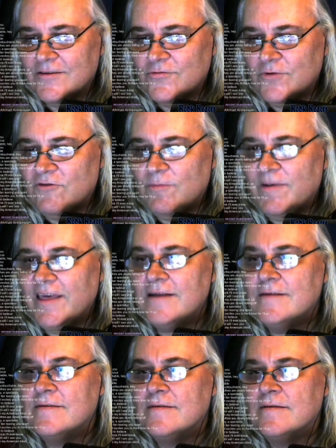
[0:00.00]
River Plate?
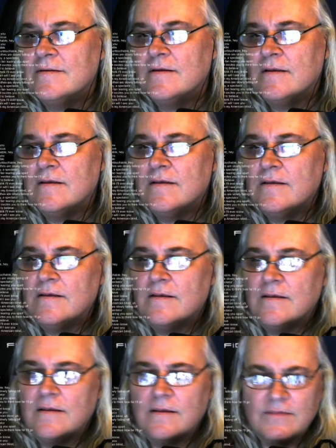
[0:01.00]

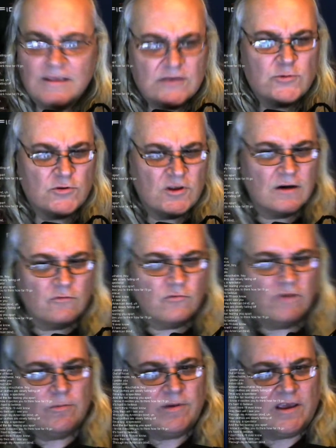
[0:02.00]
I think this was done in
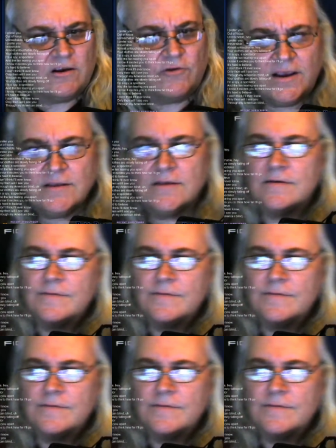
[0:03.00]
River Plate, correct?